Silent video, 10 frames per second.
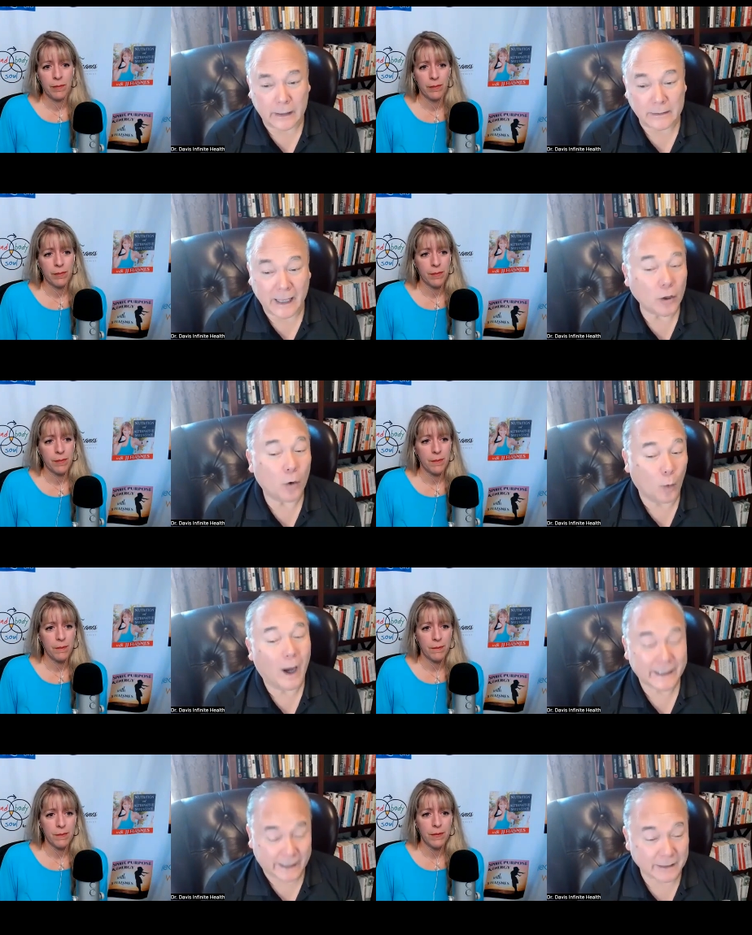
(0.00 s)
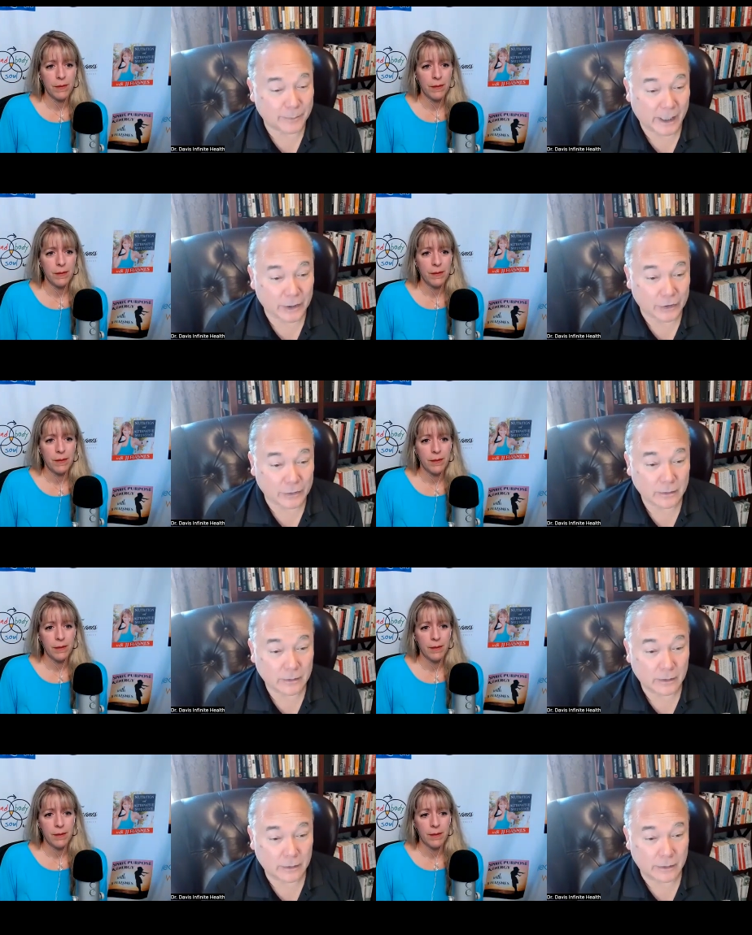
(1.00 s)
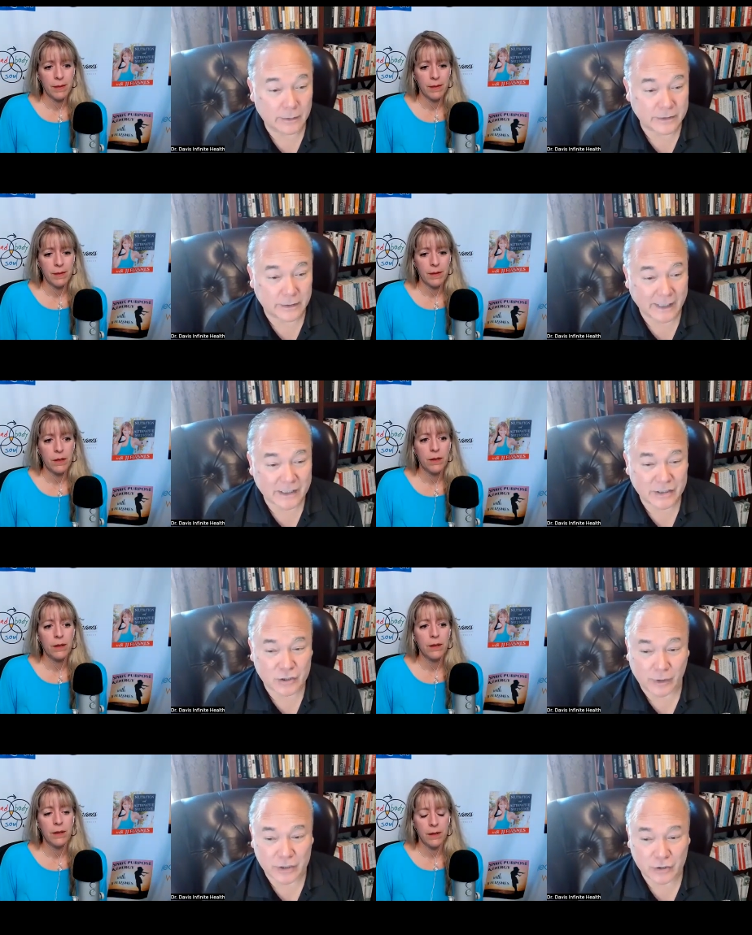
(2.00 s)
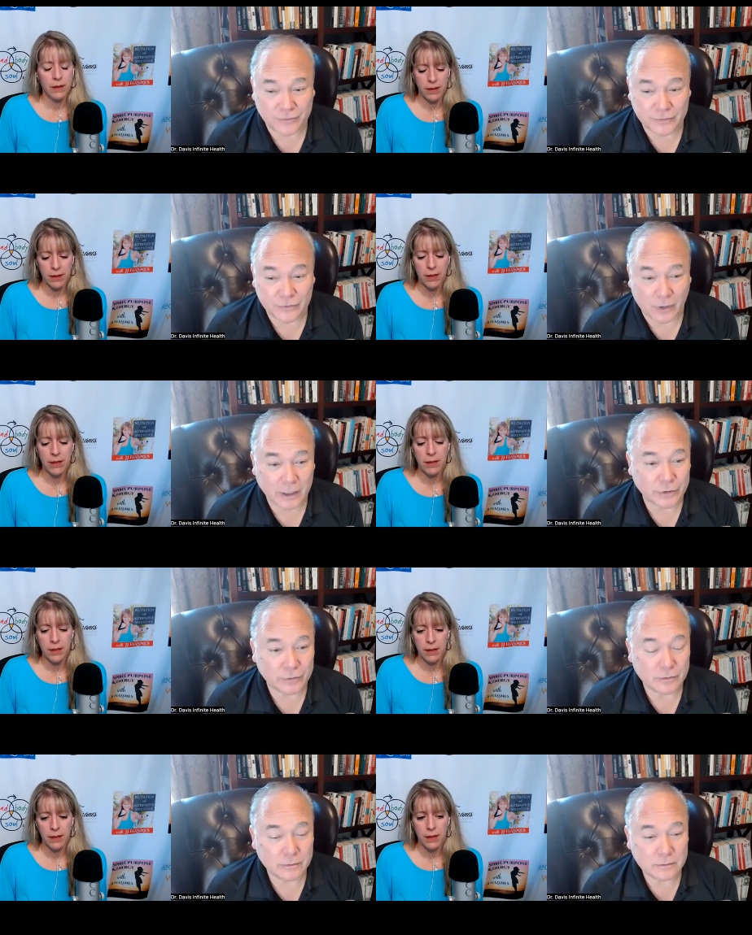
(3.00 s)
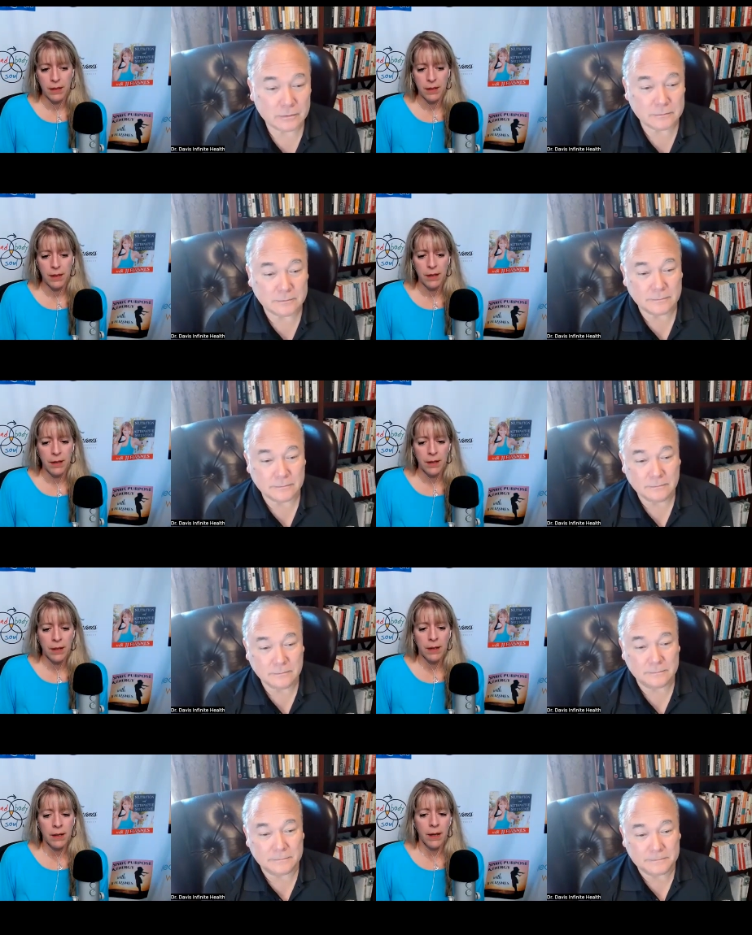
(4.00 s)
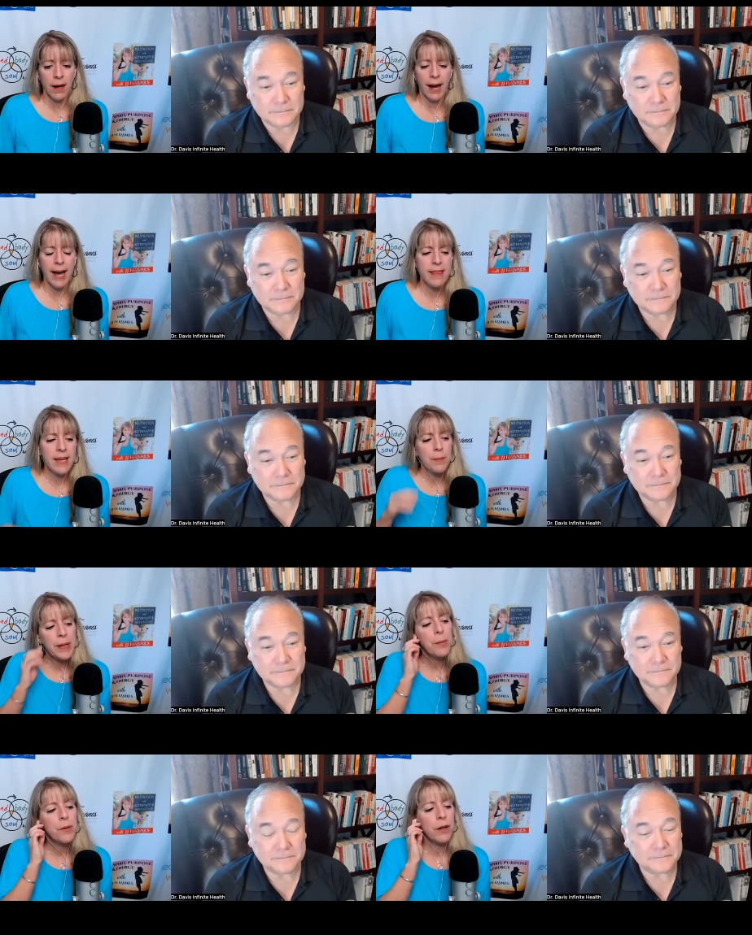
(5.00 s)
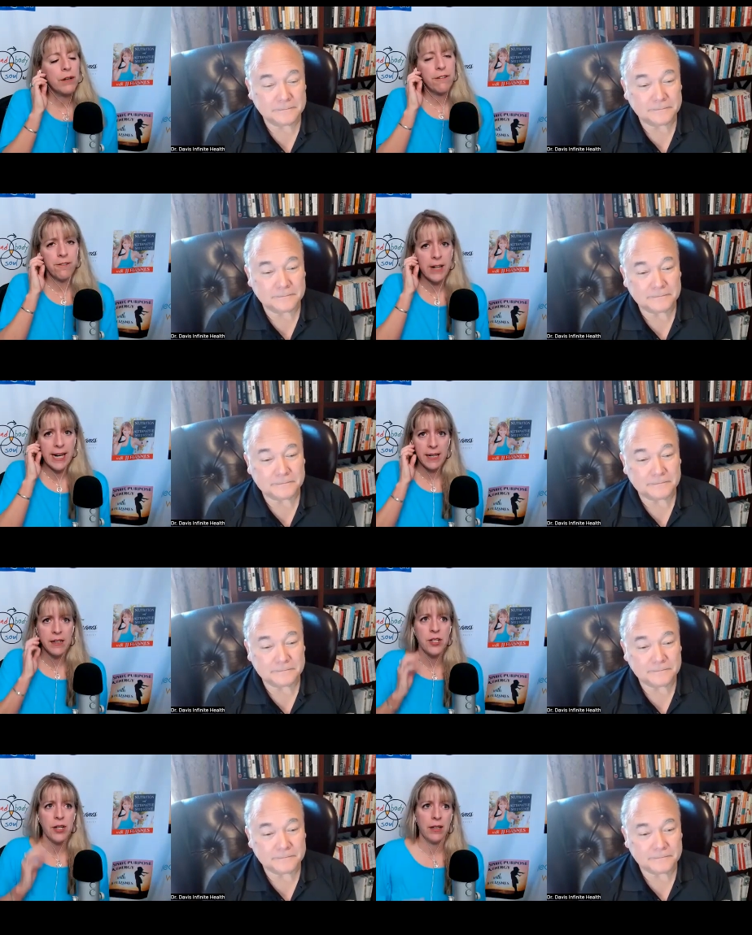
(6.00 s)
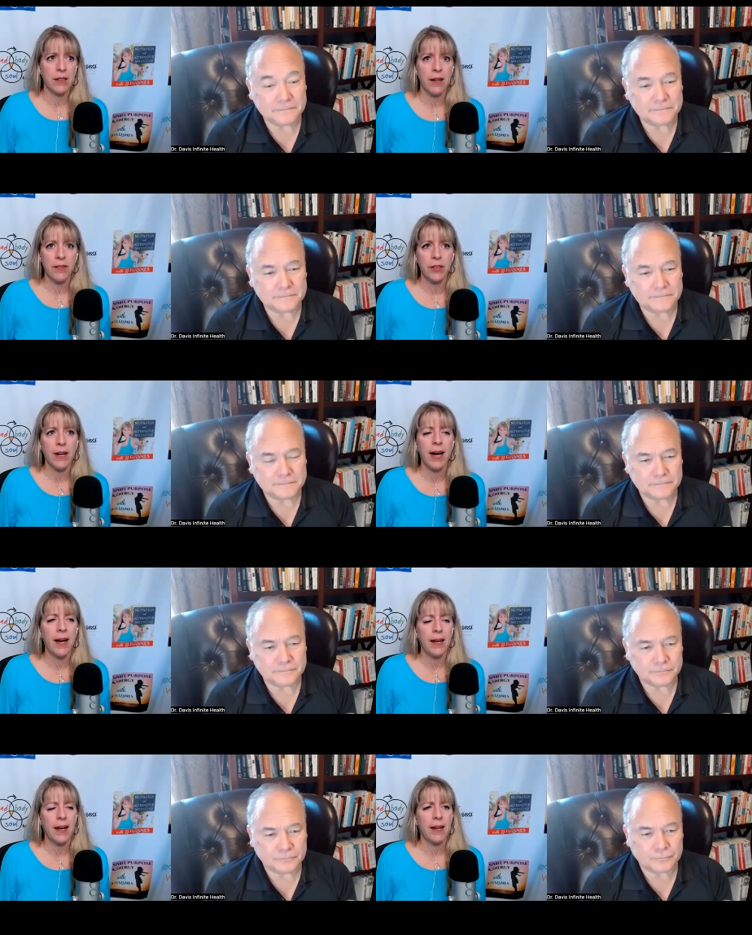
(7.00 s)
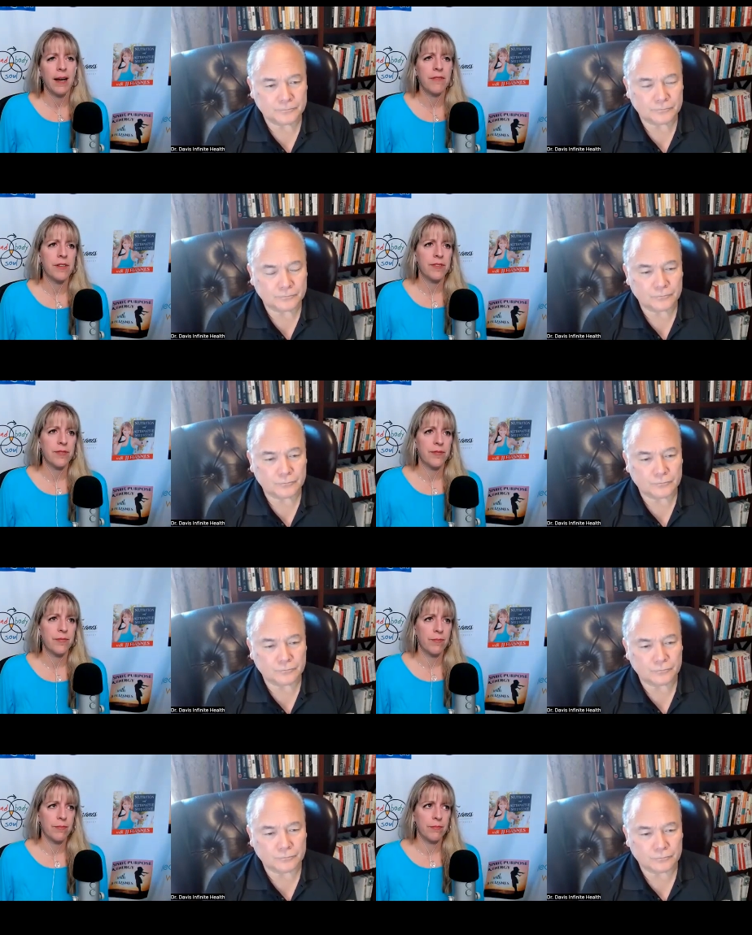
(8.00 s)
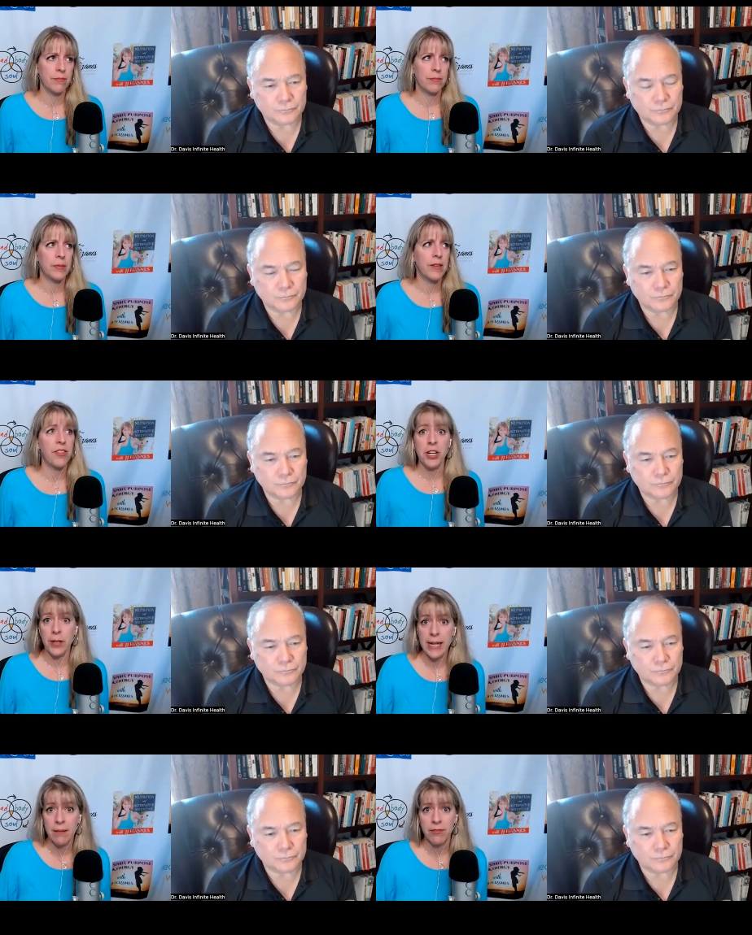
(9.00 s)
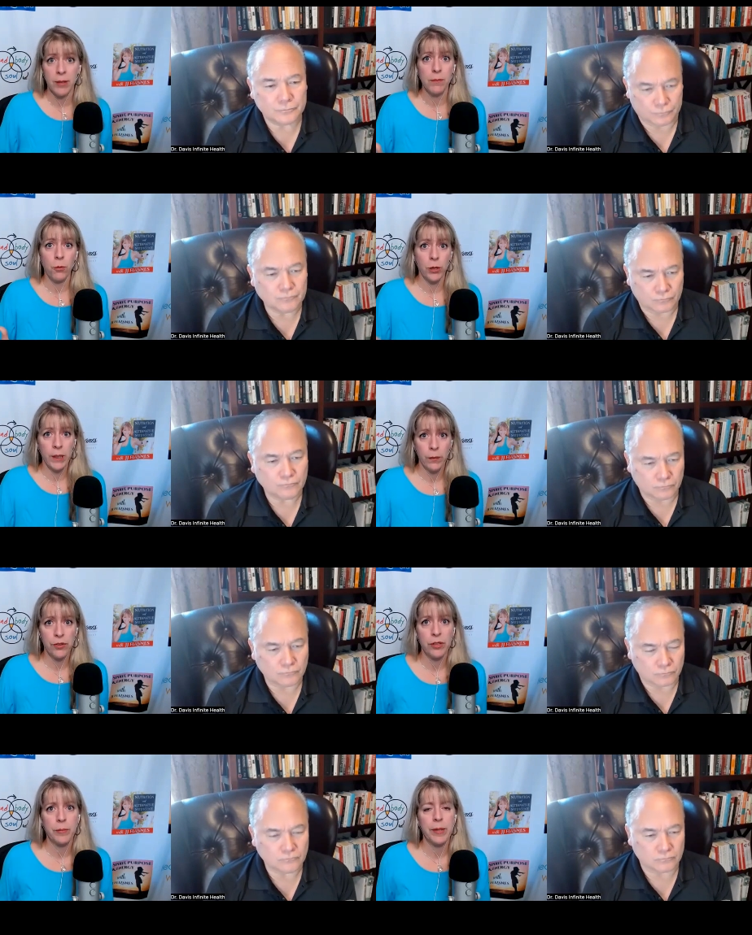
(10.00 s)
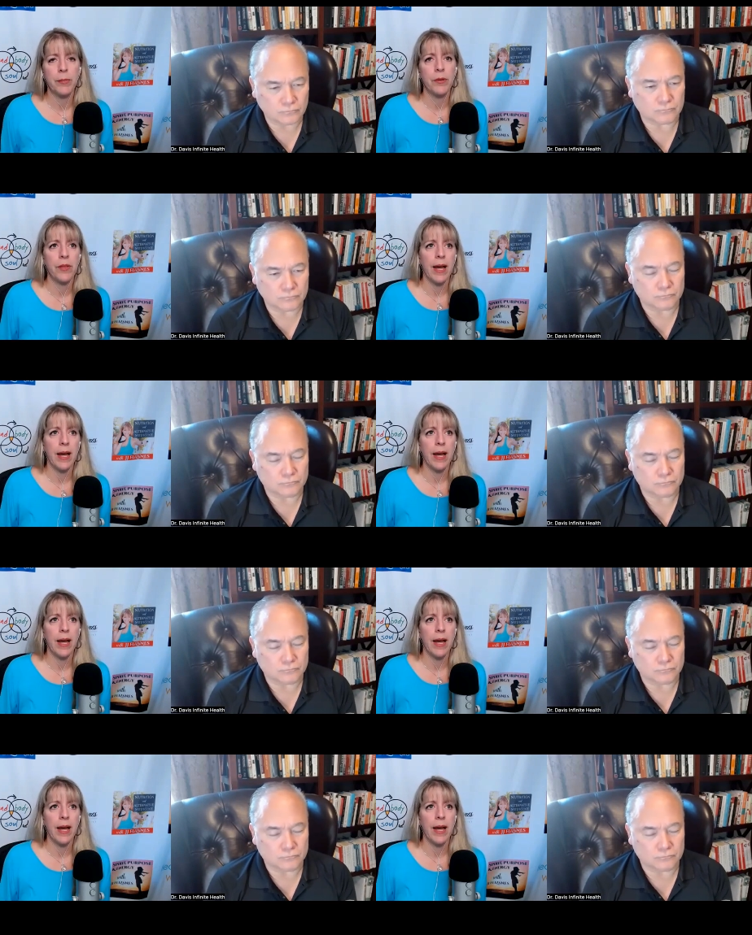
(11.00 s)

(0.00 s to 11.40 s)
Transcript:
Speaker 1: they don't want to get better. Is that a situation you've run into? I
Speaker 2: think people are afraid to uncover. I have this theory from working with certain people